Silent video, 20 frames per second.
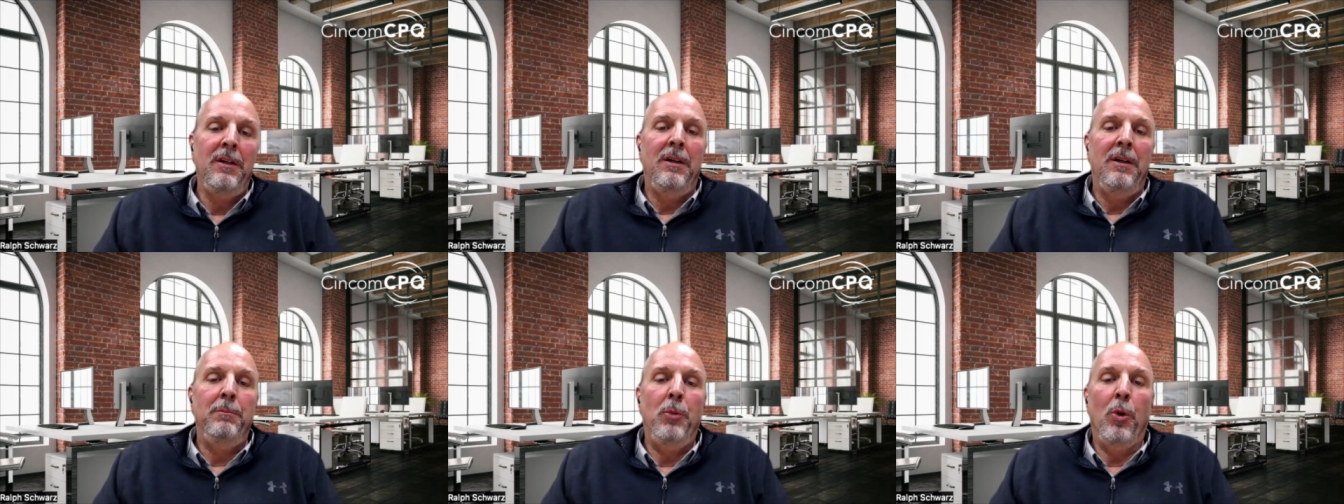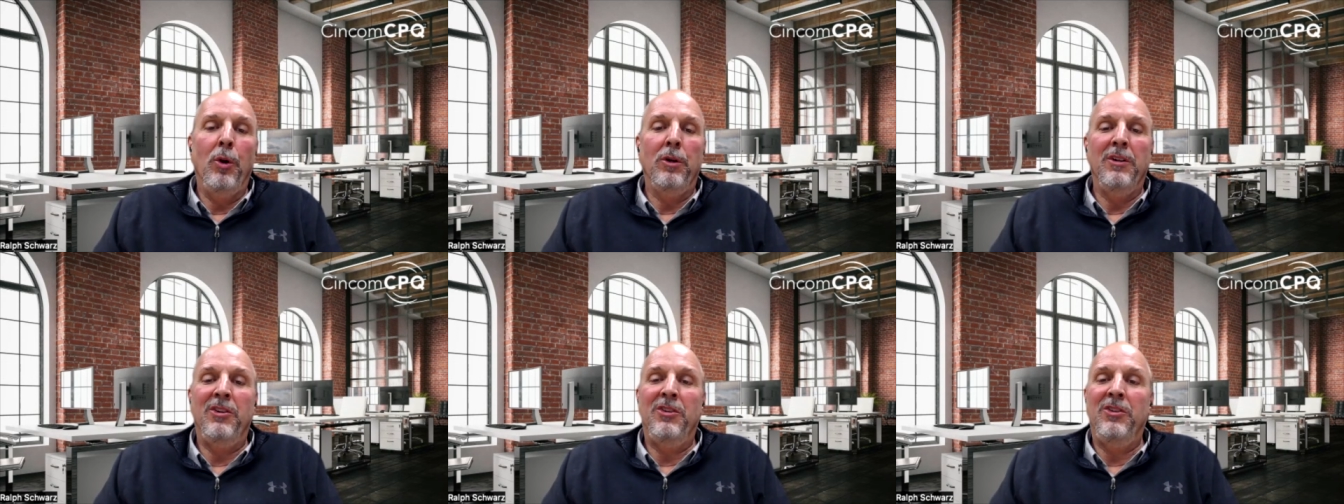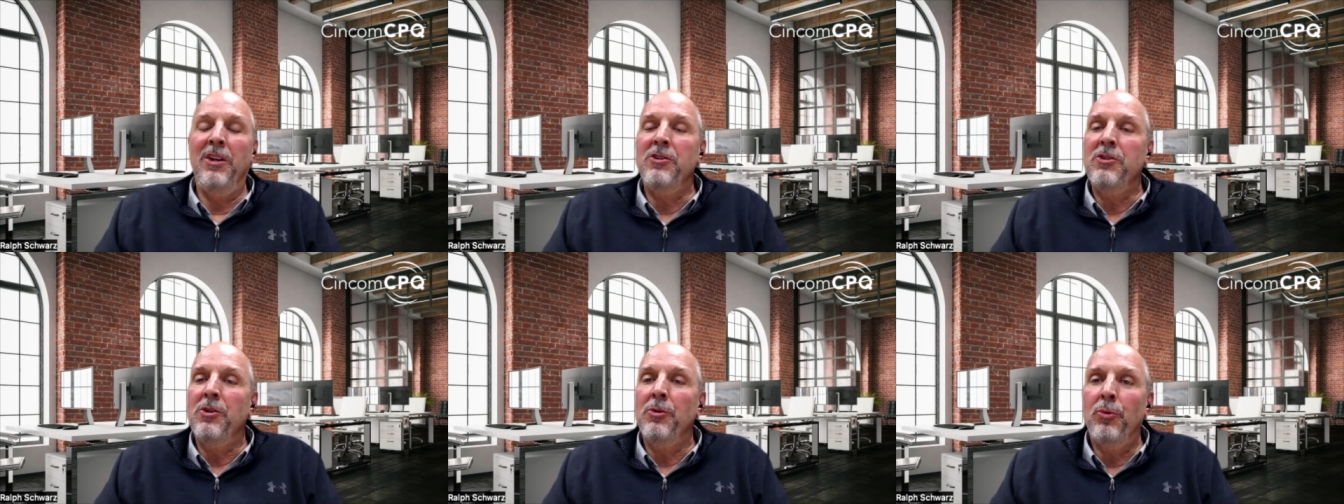more
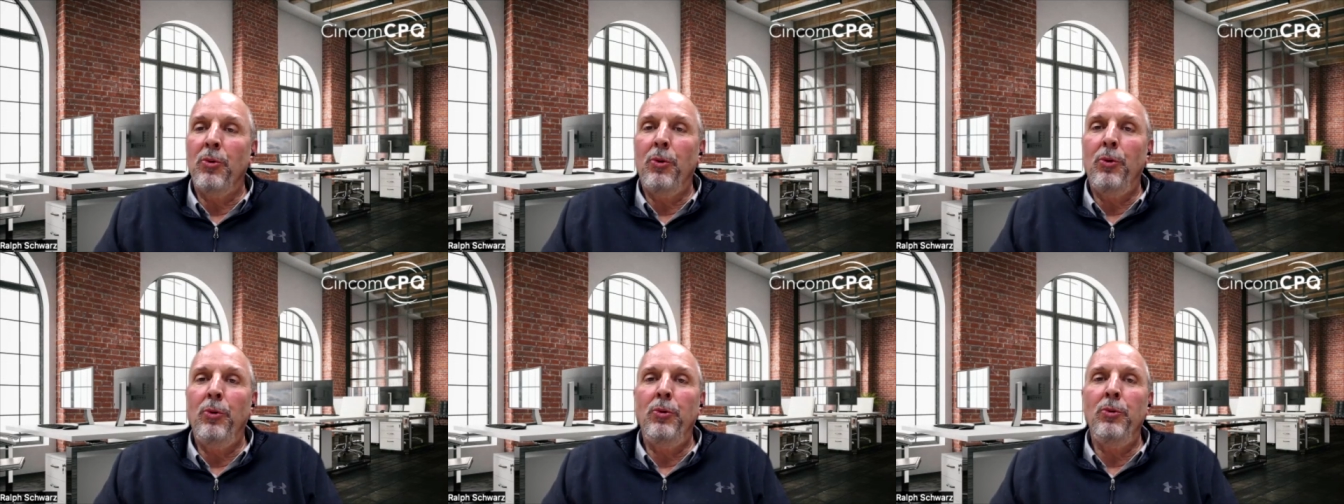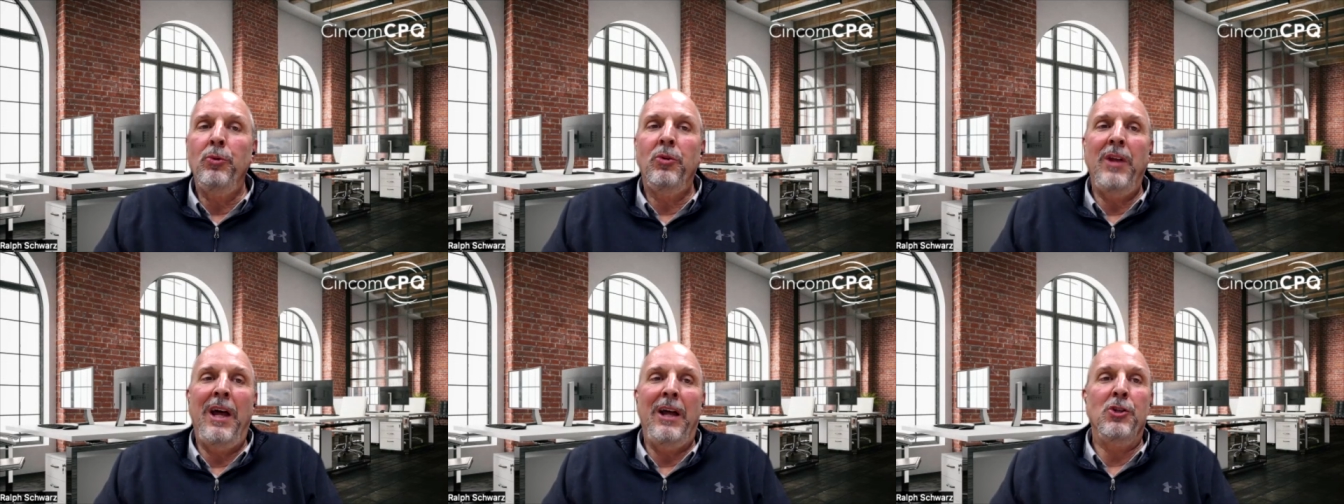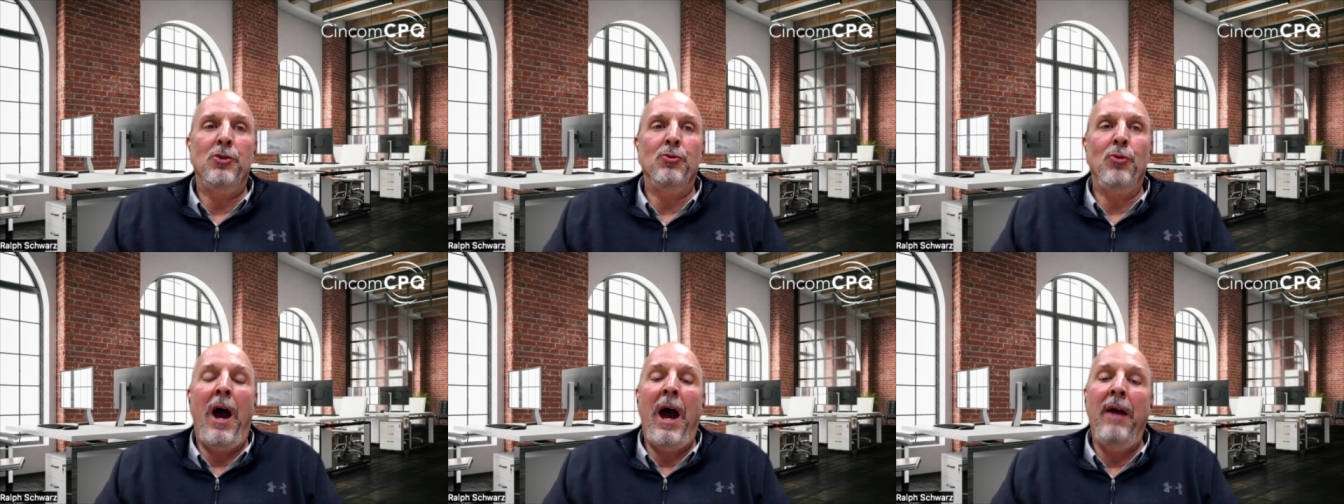decision rules that
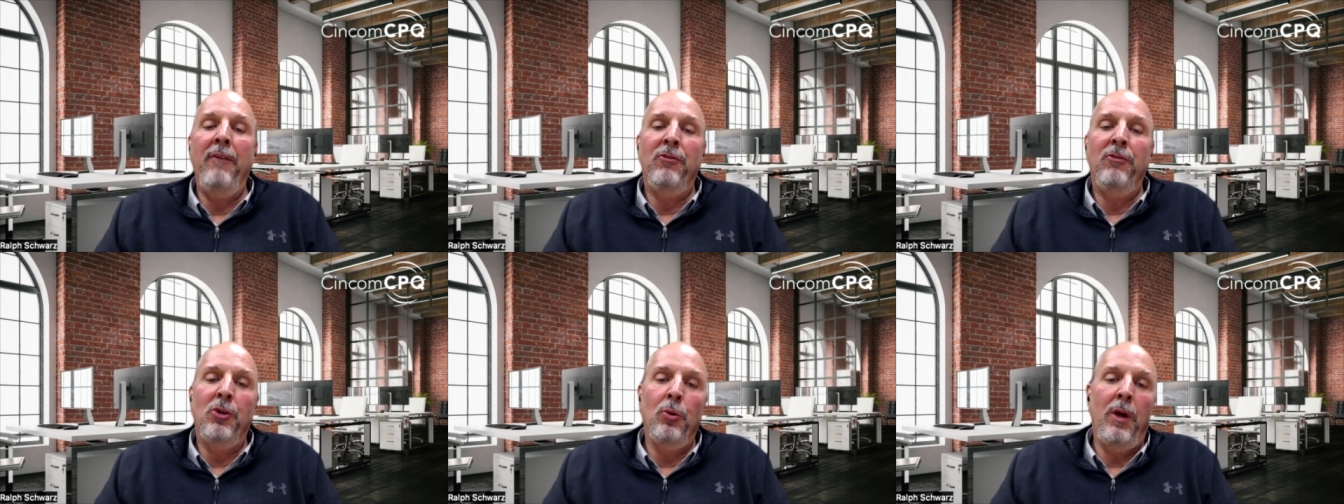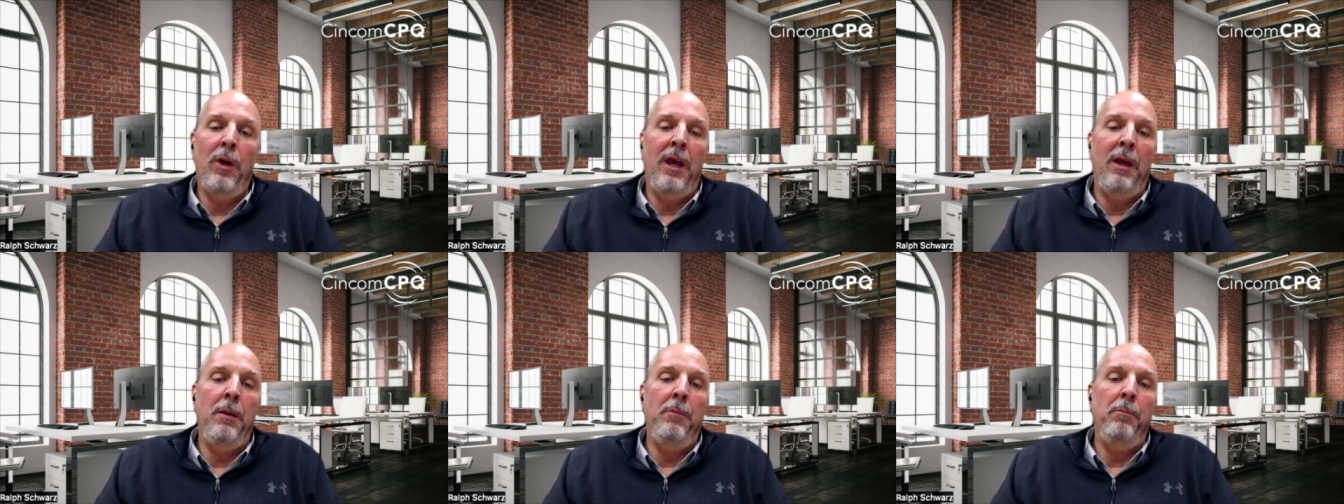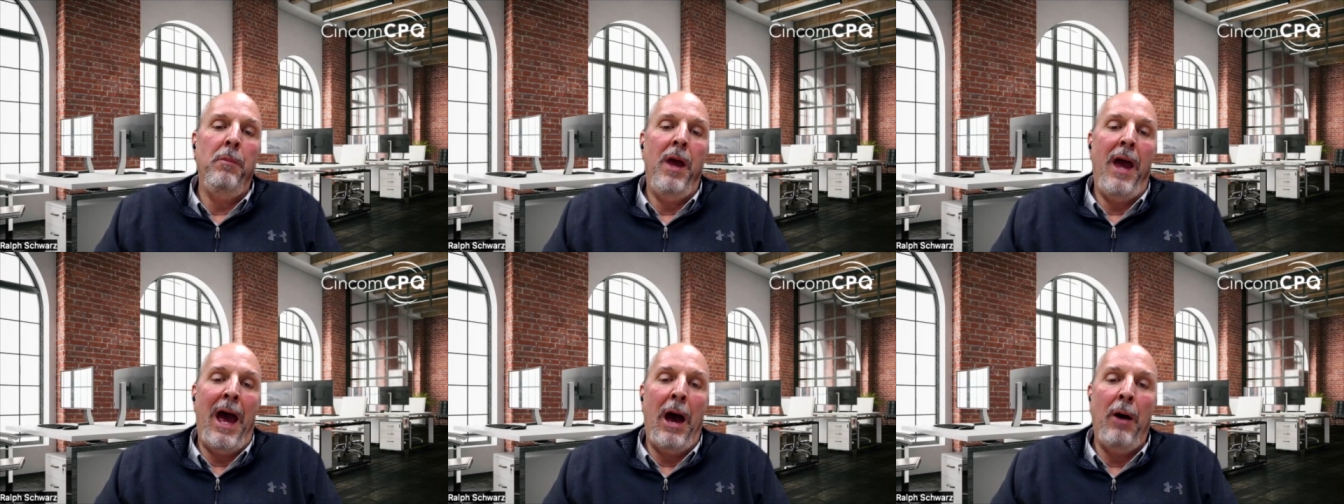drive to
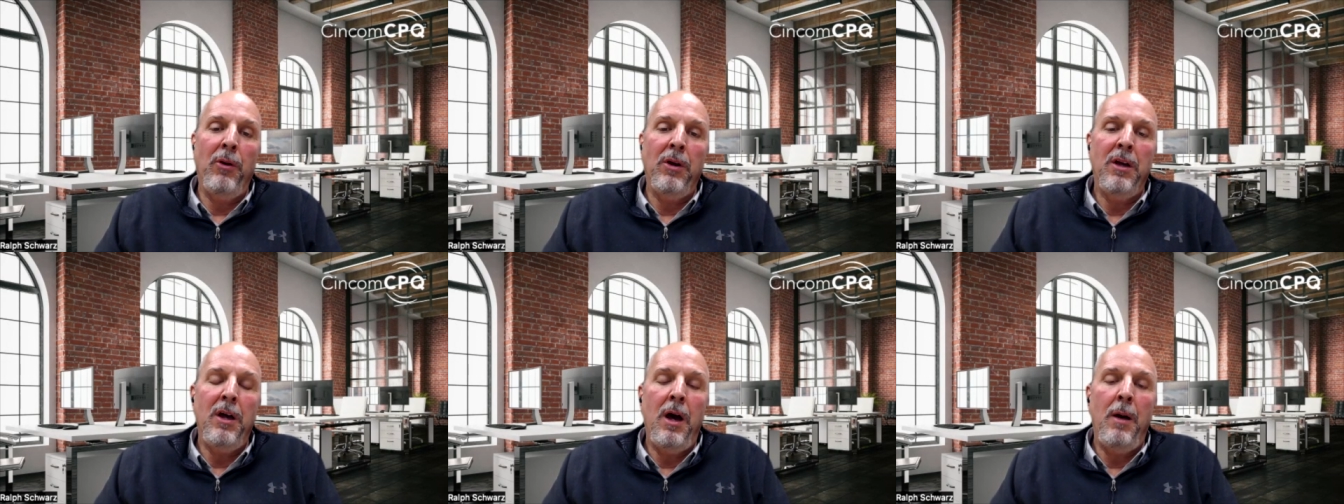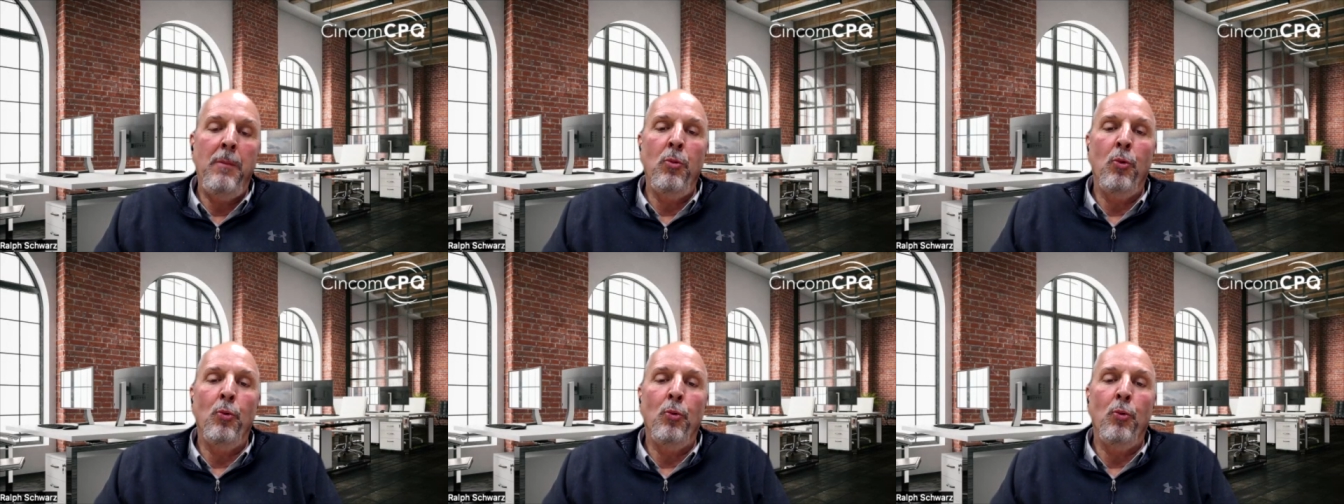a outcome